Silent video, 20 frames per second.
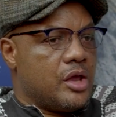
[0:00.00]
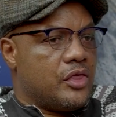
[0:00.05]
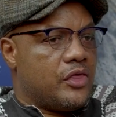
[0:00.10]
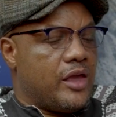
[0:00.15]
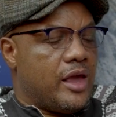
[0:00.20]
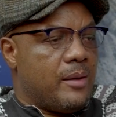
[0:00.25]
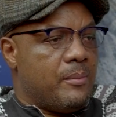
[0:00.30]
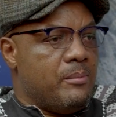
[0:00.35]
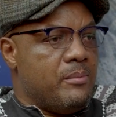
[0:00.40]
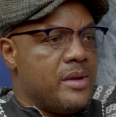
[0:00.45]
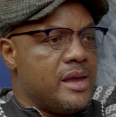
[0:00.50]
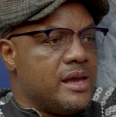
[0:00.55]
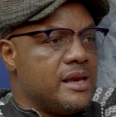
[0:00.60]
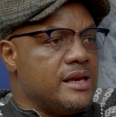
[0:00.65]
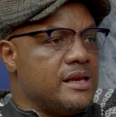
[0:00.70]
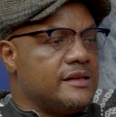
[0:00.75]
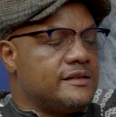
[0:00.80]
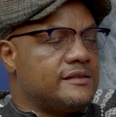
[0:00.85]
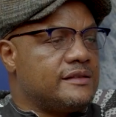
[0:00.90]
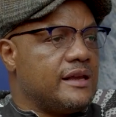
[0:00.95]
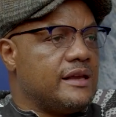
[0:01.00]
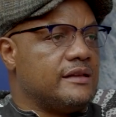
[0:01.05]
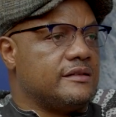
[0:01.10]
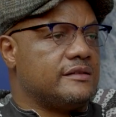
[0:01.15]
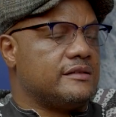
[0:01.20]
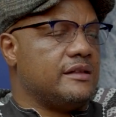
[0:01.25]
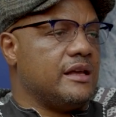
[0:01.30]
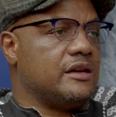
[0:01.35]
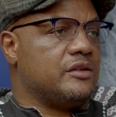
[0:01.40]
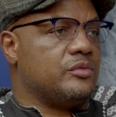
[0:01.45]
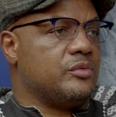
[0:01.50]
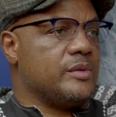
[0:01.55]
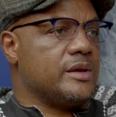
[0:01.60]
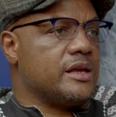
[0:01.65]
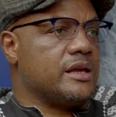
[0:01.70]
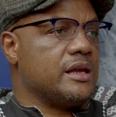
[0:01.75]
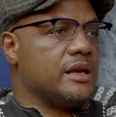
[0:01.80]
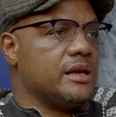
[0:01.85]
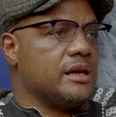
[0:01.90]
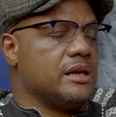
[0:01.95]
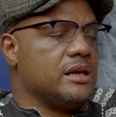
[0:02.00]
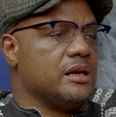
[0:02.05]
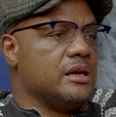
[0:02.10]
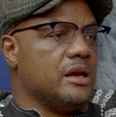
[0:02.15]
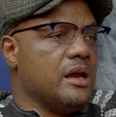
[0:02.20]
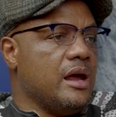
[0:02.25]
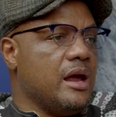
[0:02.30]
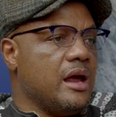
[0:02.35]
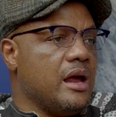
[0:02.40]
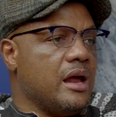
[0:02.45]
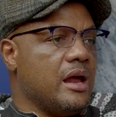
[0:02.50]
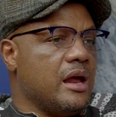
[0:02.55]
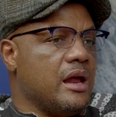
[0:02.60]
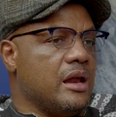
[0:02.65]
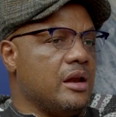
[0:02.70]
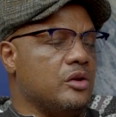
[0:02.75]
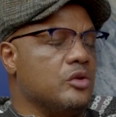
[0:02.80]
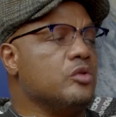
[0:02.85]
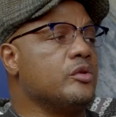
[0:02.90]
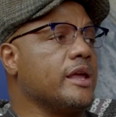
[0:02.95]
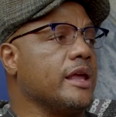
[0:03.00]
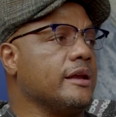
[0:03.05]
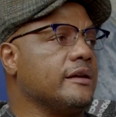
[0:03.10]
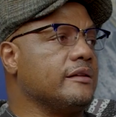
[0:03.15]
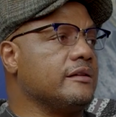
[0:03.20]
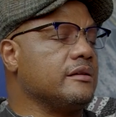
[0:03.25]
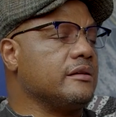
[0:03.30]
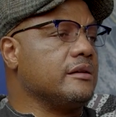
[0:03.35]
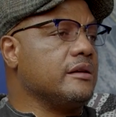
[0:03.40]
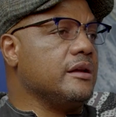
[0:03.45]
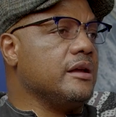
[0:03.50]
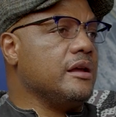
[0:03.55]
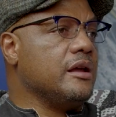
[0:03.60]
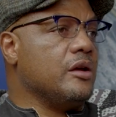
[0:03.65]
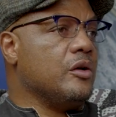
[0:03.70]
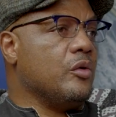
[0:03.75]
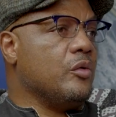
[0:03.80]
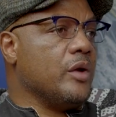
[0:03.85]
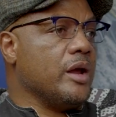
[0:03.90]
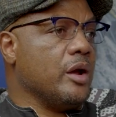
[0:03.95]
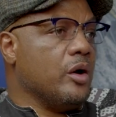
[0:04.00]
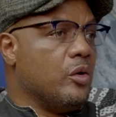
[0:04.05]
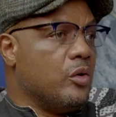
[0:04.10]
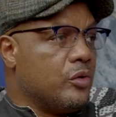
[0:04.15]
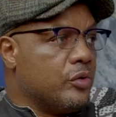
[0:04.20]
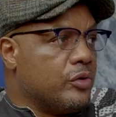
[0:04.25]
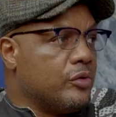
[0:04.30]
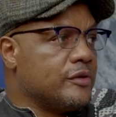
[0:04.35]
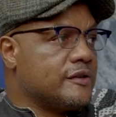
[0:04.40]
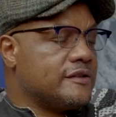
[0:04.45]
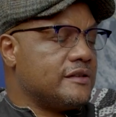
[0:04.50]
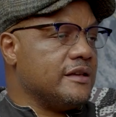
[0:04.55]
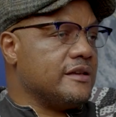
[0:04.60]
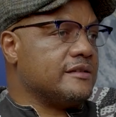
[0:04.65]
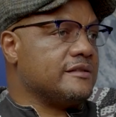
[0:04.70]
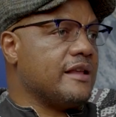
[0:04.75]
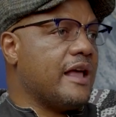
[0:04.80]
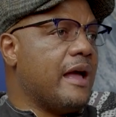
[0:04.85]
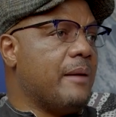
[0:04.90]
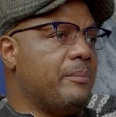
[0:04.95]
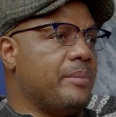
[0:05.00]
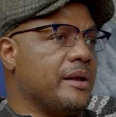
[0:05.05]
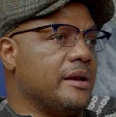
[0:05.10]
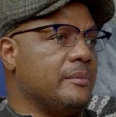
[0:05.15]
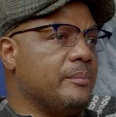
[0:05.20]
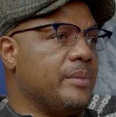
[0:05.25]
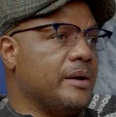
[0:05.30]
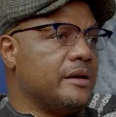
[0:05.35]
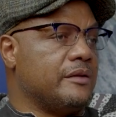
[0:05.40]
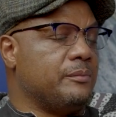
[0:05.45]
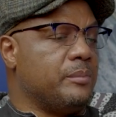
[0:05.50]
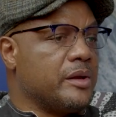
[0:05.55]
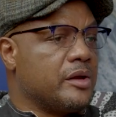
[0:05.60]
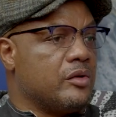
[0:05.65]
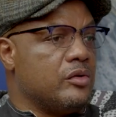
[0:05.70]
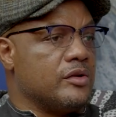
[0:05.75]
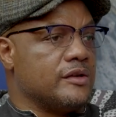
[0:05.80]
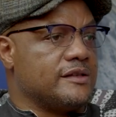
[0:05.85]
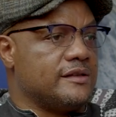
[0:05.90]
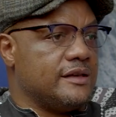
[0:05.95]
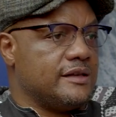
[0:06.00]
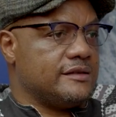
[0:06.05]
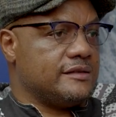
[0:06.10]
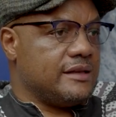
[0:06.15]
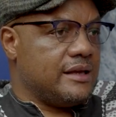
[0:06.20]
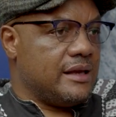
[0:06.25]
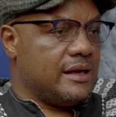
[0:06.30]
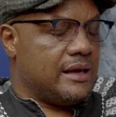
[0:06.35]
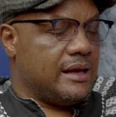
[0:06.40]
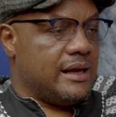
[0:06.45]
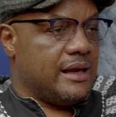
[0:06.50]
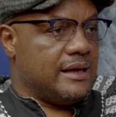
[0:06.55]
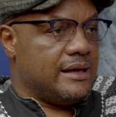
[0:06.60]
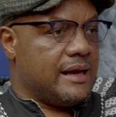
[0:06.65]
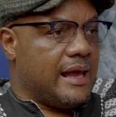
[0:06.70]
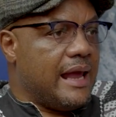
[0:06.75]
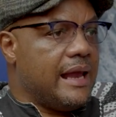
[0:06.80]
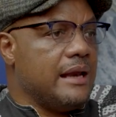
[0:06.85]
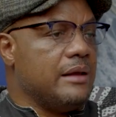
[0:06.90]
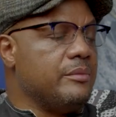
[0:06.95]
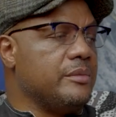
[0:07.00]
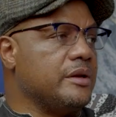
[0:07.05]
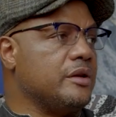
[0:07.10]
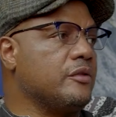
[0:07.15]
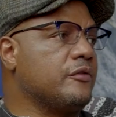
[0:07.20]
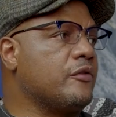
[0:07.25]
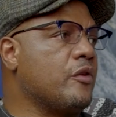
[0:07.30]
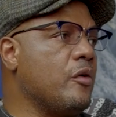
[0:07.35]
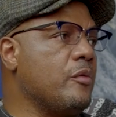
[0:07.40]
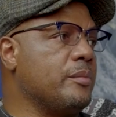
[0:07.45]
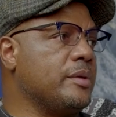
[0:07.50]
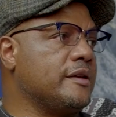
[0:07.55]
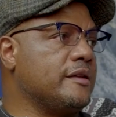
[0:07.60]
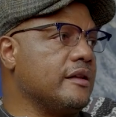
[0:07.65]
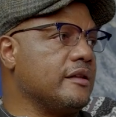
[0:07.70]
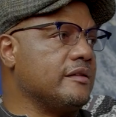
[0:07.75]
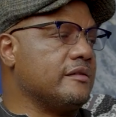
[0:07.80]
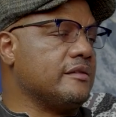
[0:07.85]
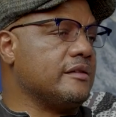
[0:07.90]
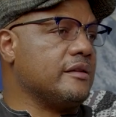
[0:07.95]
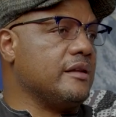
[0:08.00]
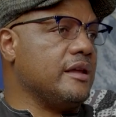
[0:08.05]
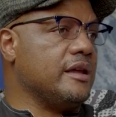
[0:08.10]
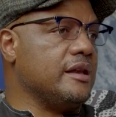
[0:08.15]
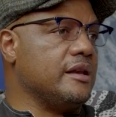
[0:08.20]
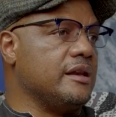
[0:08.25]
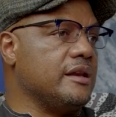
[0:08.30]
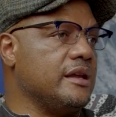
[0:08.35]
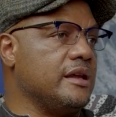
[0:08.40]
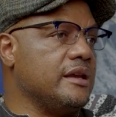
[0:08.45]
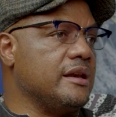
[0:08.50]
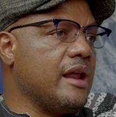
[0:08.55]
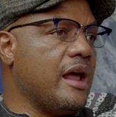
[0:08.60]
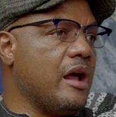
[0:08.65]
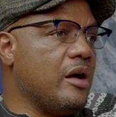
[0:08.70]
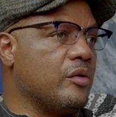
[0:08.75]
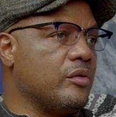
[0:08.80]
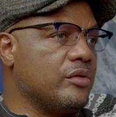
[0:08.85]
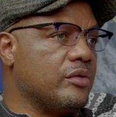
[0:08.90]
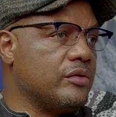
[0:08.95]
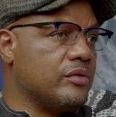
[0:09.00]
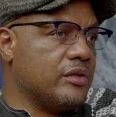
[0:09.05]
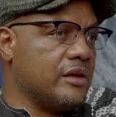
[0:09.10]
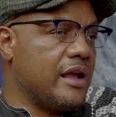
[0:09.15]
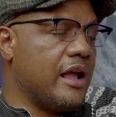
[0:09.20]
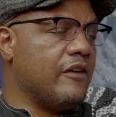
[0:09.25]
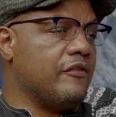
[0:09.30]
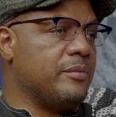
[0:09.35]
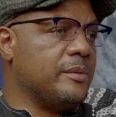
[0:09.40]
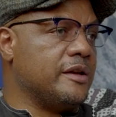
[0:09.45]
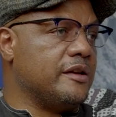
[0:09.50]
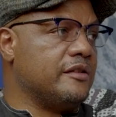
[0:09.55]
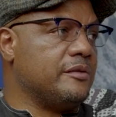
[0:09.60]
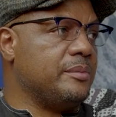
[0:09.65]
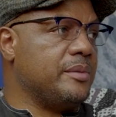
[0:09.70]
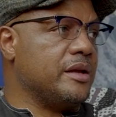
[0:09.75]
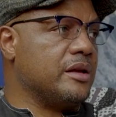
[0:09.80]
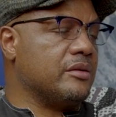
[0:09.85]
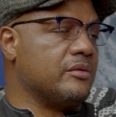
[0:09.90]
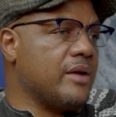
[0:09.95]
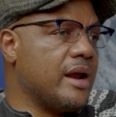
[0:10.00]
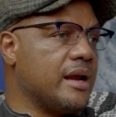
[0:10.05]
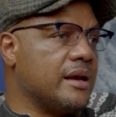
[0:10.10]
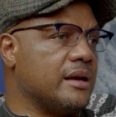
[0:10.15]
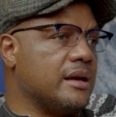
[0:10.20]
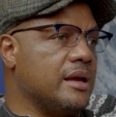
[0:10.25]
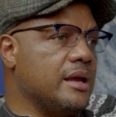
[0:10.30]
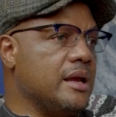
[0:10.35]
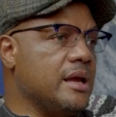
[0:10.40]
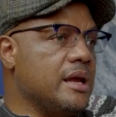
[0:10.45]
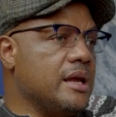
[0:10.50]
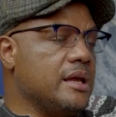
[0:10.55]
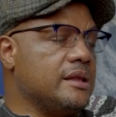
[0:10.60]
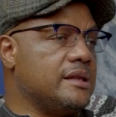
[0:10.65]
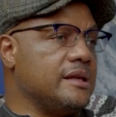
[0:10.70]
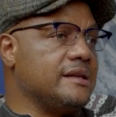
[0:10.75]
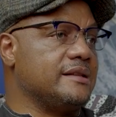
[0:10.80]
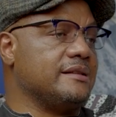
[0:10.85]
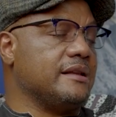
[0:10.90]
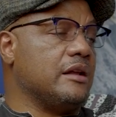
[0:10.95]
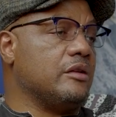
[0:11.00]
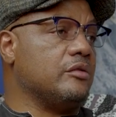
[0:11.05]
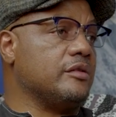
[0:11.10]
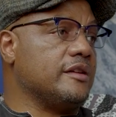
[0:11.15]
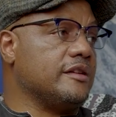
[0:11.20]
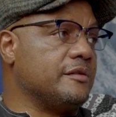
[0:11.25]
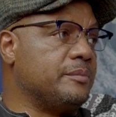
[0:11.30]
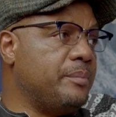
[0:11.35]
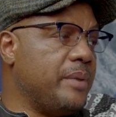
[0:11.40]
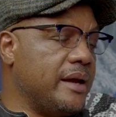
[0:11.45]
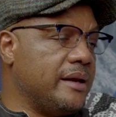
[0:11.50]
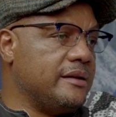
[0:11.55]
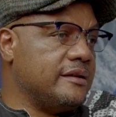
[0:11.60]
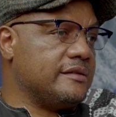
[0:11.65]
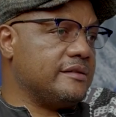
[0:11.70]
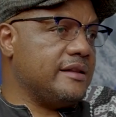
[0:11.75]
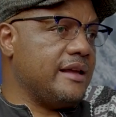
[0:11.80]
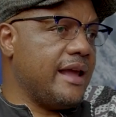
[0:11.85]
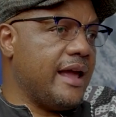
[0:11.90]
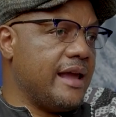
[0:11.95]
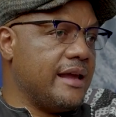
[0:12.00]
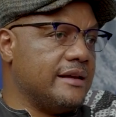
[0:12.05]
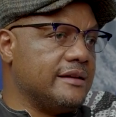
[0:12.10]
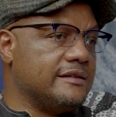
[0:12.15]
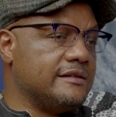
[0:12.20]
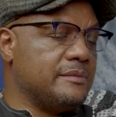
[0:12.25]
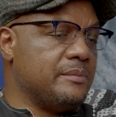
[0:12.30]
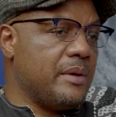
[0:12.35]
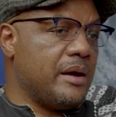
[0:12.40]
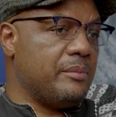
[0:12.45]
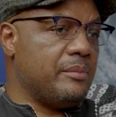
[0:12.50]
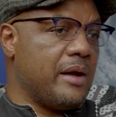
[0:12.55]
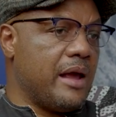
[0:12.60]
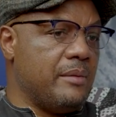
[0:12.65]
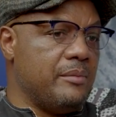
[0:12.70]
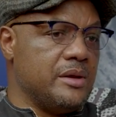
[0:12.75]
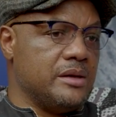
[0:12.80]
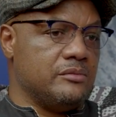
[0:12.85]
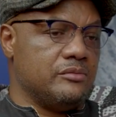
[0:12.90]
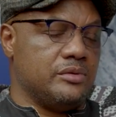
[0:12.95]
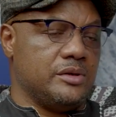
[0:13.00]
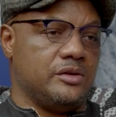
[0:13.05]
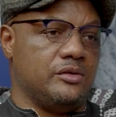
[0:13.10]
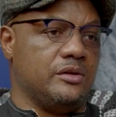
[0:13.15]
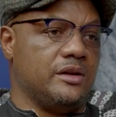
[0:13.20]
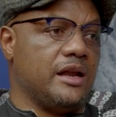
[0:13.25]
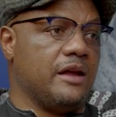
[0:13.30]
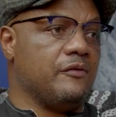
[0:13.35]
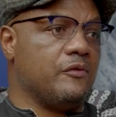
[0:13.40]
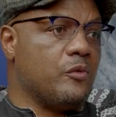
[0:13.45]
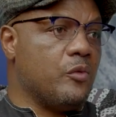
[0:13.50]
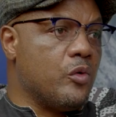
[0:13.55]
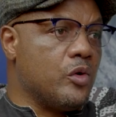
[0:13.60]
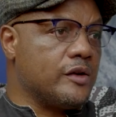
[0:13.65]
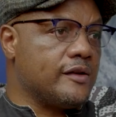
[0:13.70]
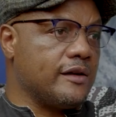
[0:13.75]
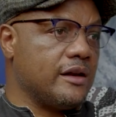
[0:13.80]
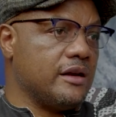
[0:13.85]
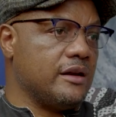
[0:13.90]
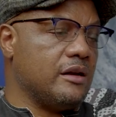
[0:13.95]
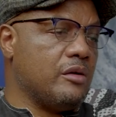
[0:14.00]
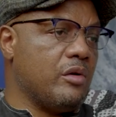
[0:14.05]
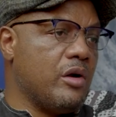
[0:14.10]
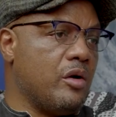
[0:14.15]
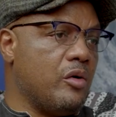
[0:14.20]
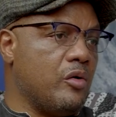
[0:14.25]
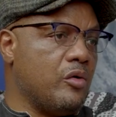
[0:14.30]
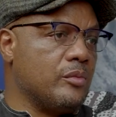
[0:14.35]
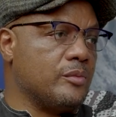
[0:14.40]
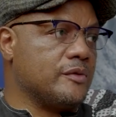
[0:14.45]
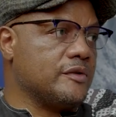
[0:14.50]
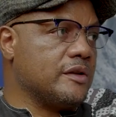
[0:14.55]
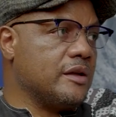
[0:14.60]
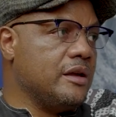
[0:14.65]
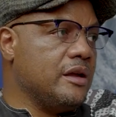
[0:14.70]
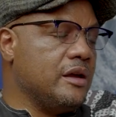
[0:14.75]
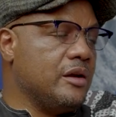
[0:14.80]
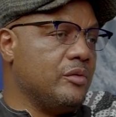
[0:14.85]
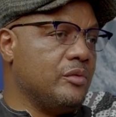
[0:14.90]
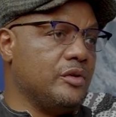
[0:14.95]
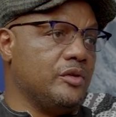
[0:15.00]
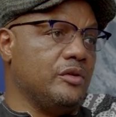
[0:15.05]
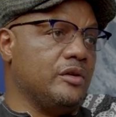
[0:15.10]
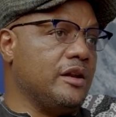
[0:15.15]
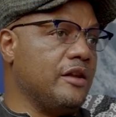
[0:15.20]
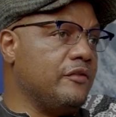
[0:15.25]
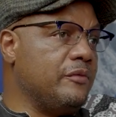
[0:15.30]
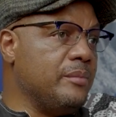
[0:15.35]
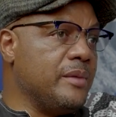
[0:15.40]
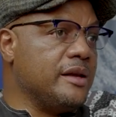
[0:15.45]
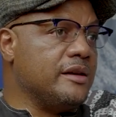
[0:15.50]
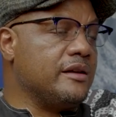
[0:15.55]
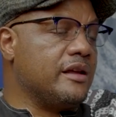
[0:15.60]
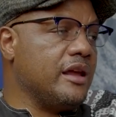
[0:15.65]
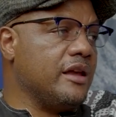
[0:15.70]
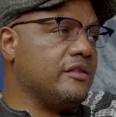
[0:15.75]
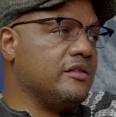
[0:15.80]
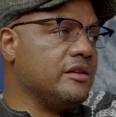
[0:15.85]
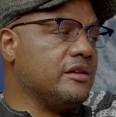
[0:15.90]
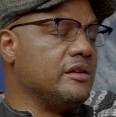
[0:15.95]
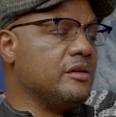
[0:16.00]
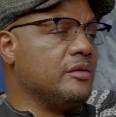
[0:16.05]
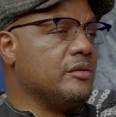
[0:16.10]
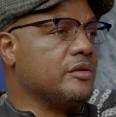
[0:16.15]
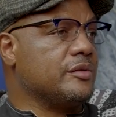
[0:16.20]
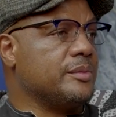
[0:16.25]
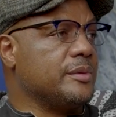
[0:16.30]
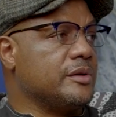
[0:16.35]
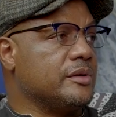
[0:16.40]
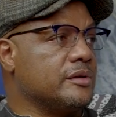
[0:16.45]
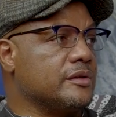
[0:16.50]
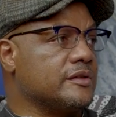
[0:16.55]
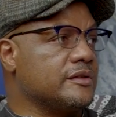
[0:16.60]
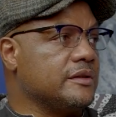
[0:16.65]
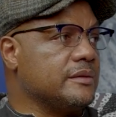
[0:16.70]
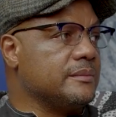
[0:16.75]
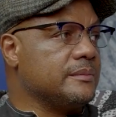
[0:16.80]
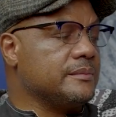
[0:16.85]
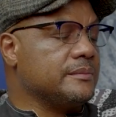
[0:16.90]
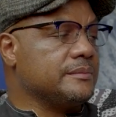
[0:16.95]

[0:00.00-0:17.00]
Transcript: there are many states that we can look at where all those things happen. But because there's an element of competence in how the government is being run, things are not as bad as they are in Zimbabwe. I mean, we don't have water in our homes. We don't have medication in hospitals.